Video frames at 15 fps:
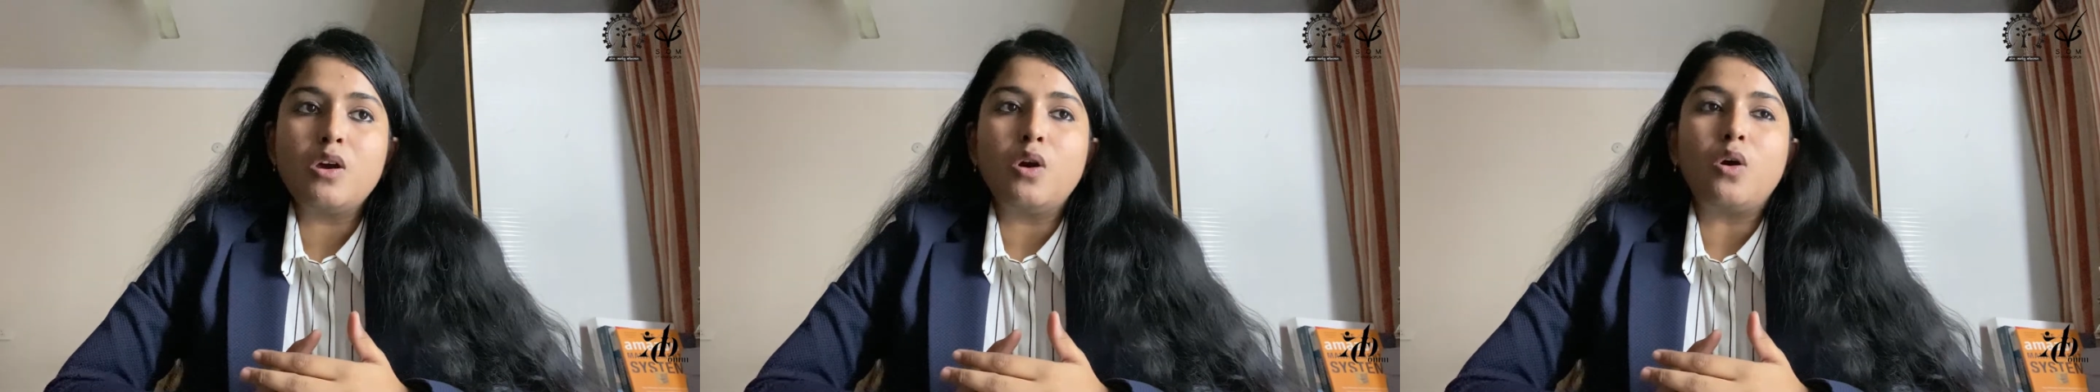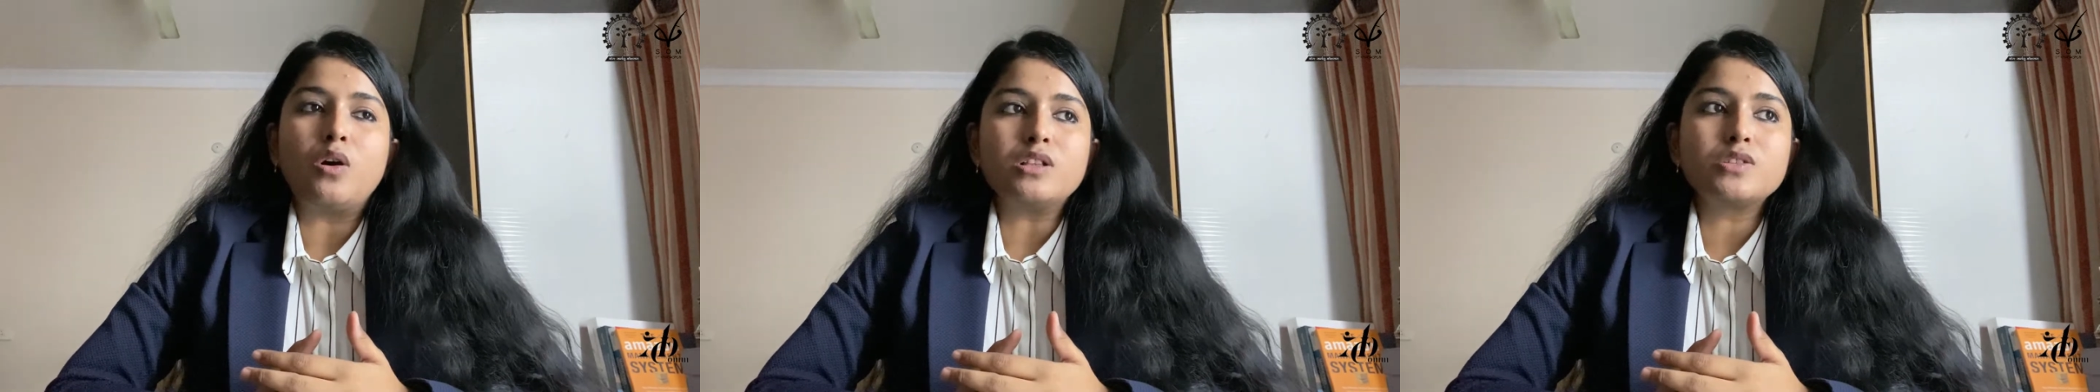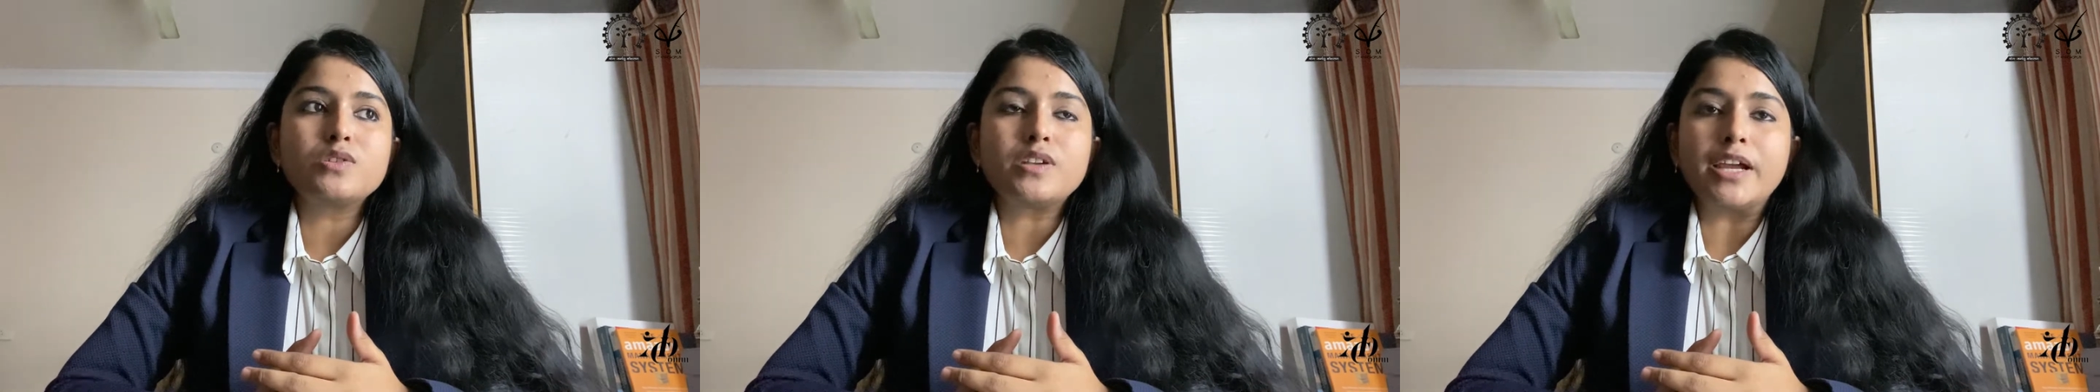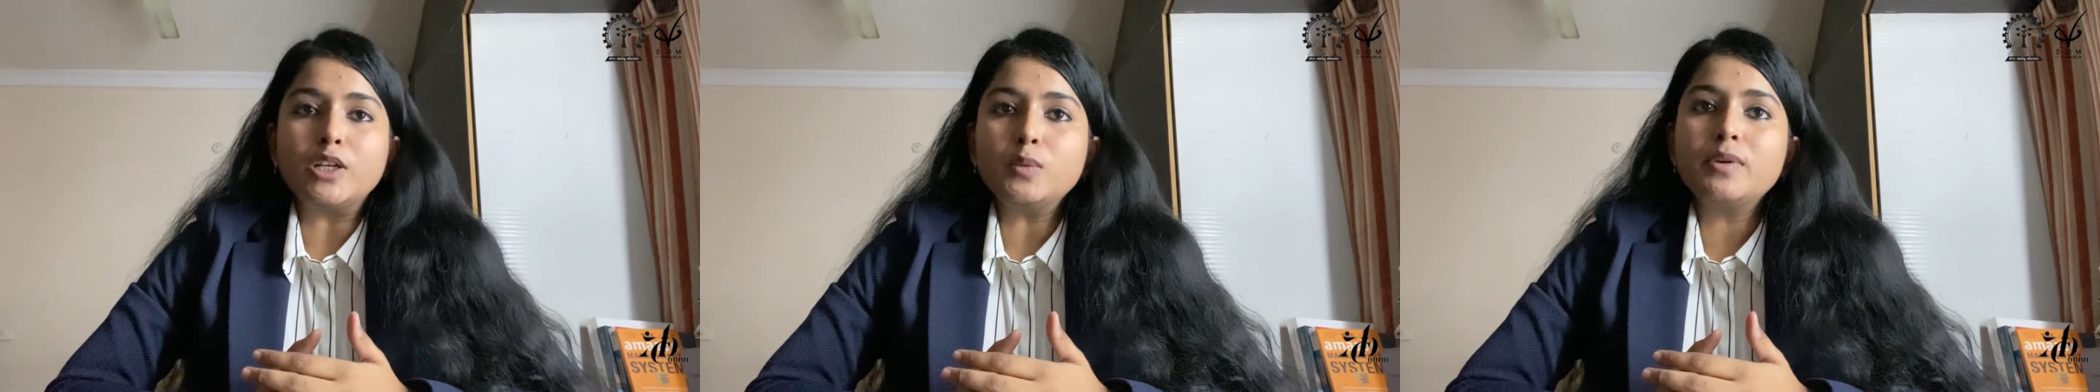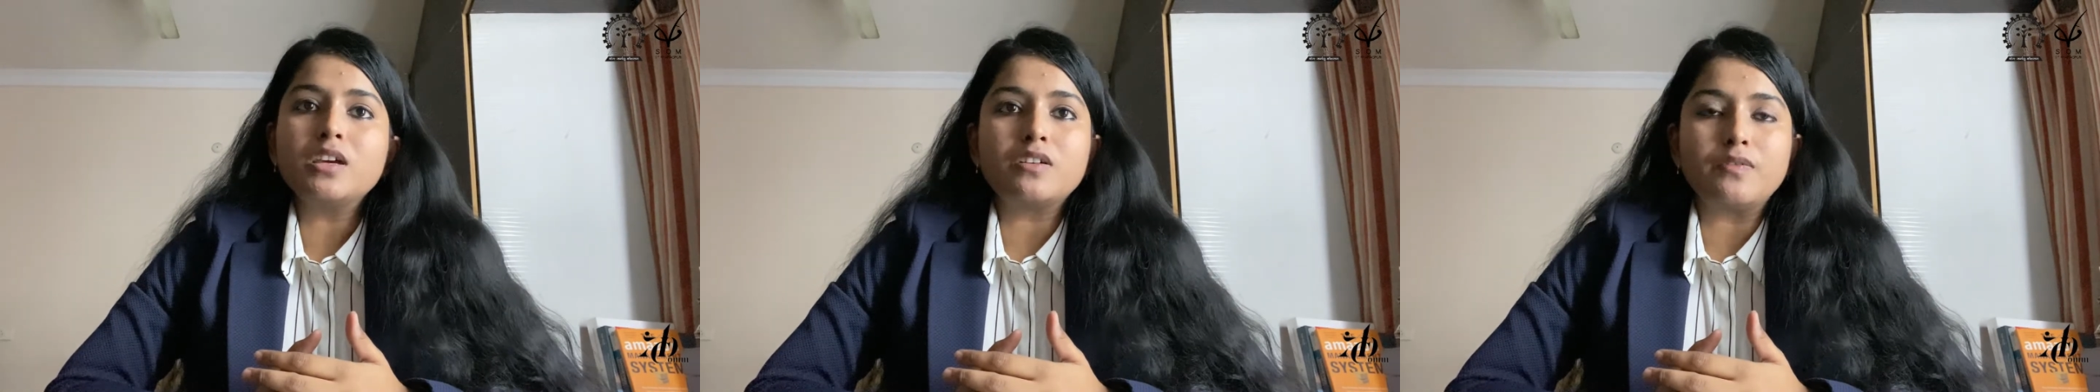Also try to
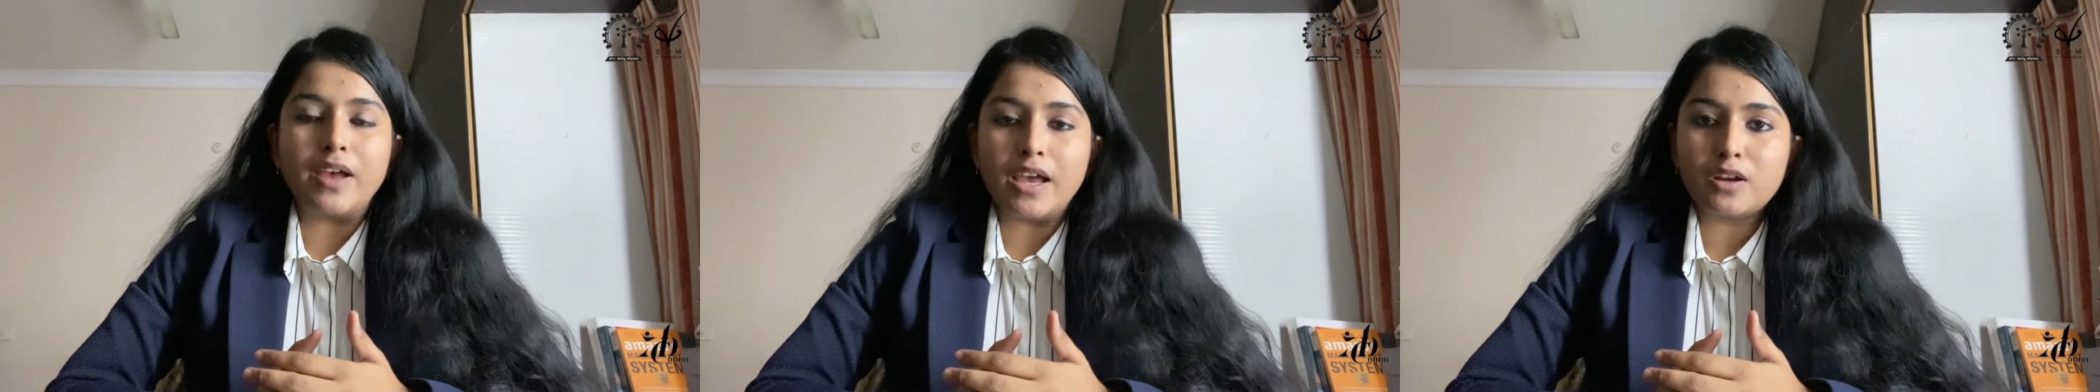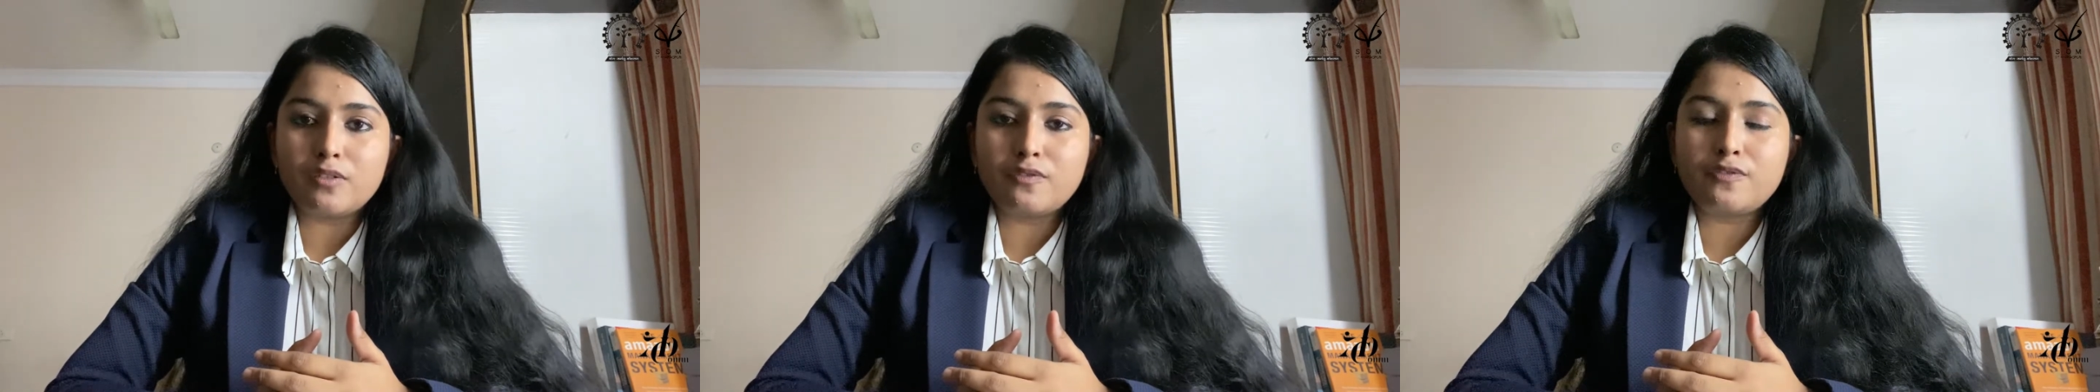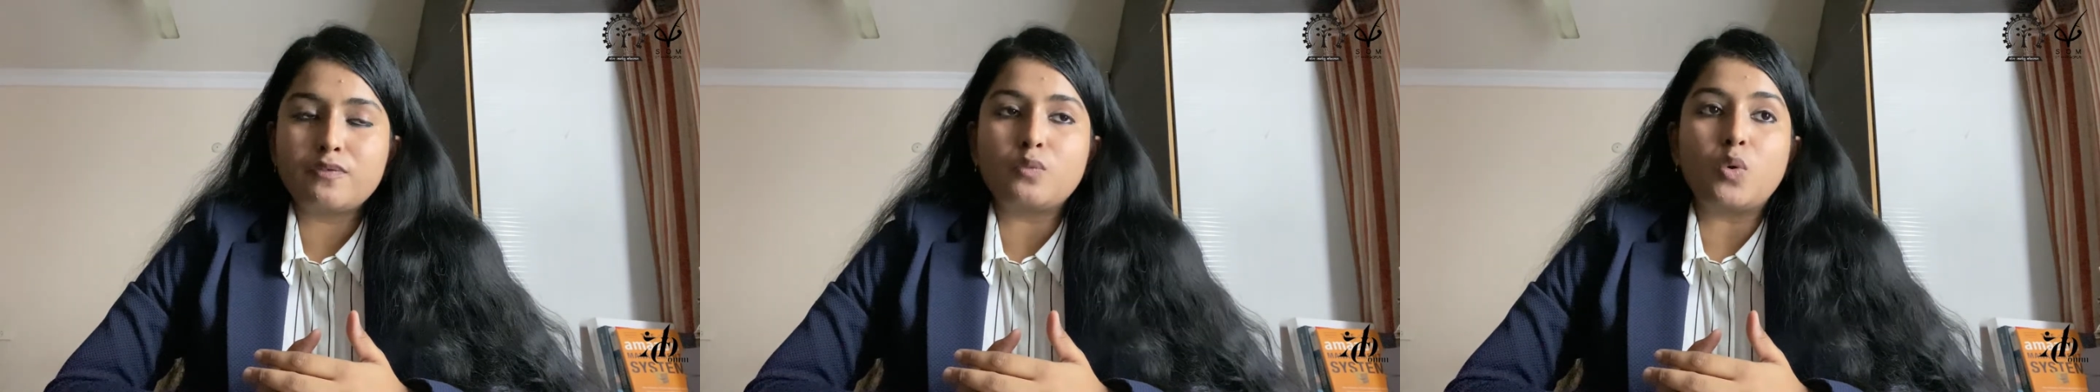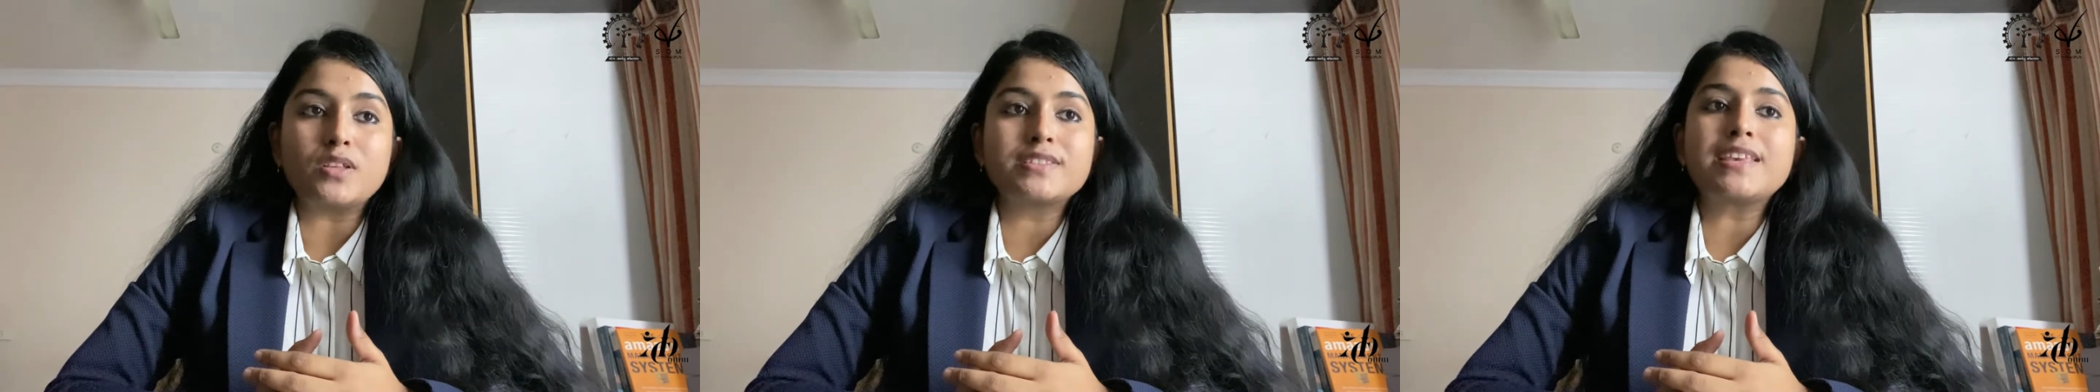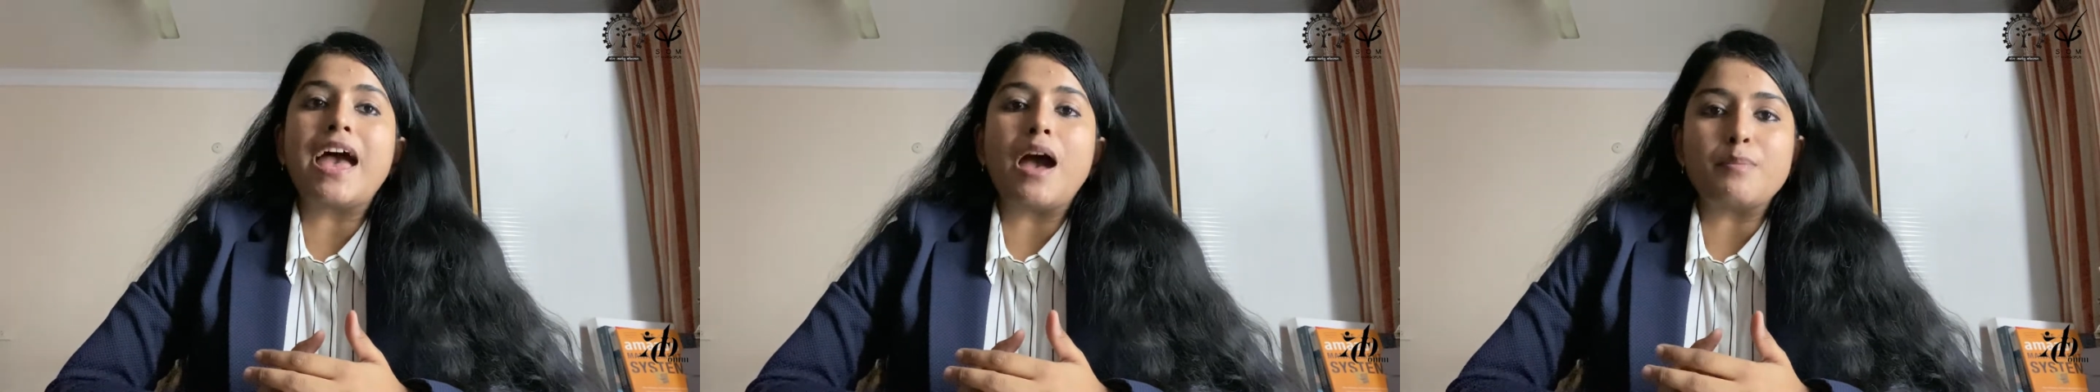be aware of
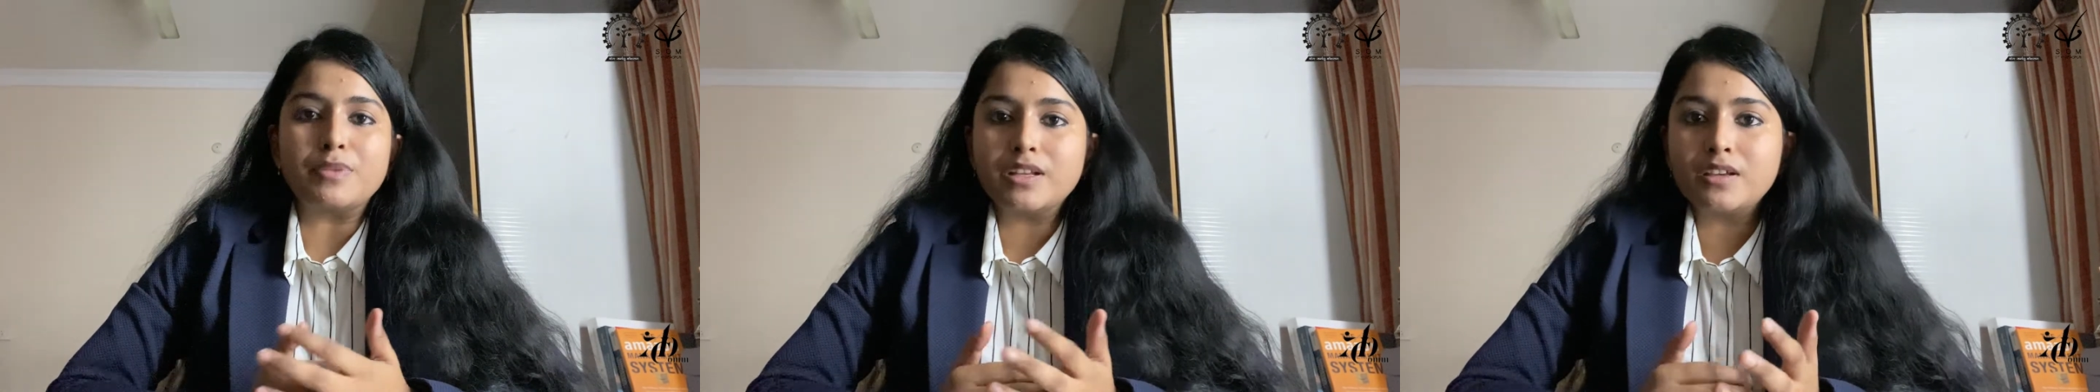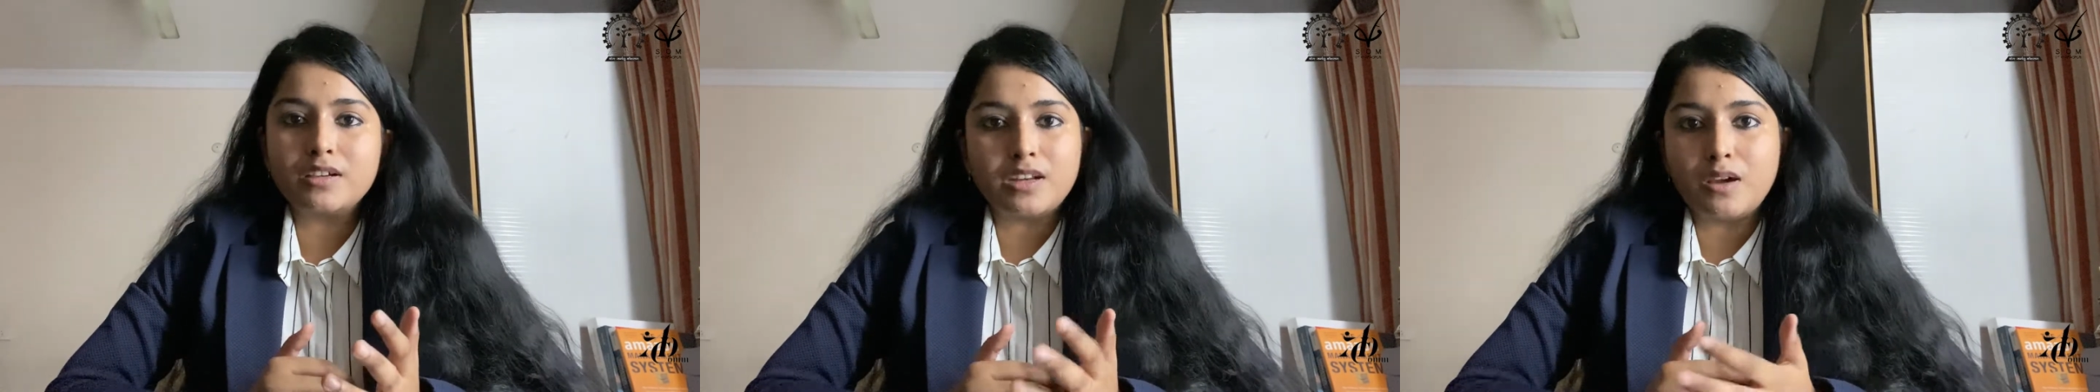what's happening